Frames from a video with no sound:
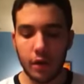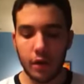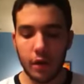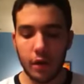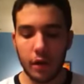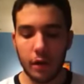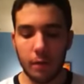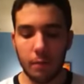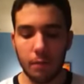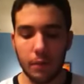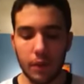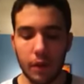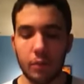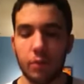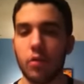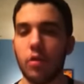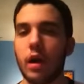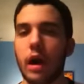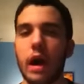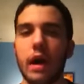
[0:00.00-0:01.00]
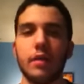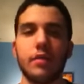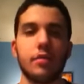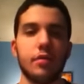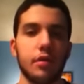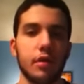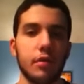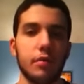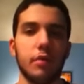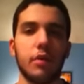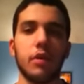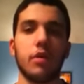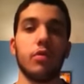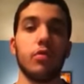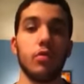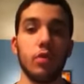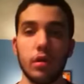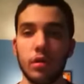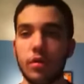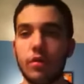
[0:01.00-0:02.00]
I'm glad CM Punk
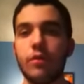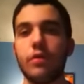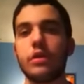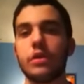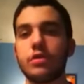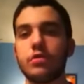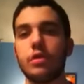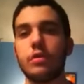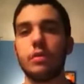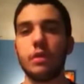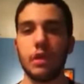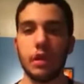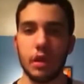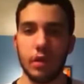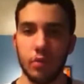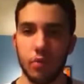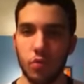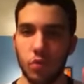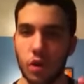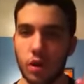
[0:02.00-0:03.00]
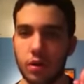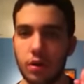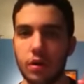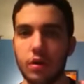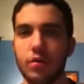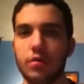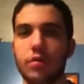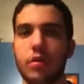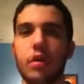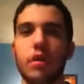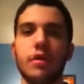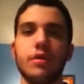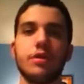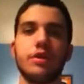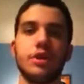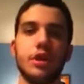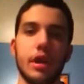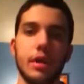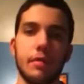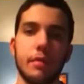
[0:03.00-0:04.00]
will officially be a 1-year-long
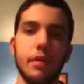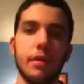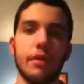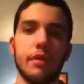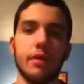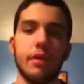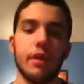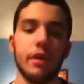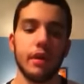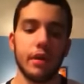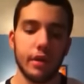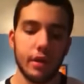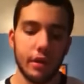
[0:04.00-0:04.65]
champion,